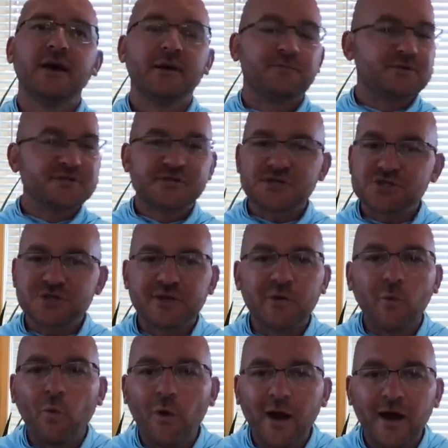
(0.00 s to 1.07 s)
Position it
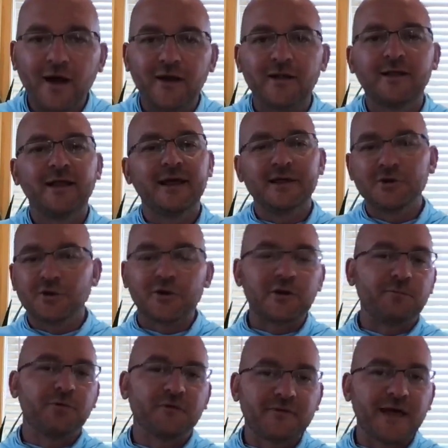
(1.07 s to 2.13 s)
well, and you're going to
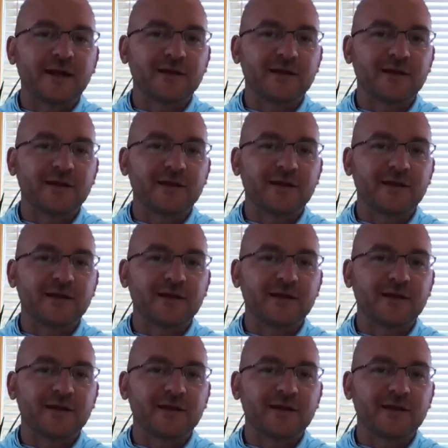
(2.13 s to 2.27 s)
put that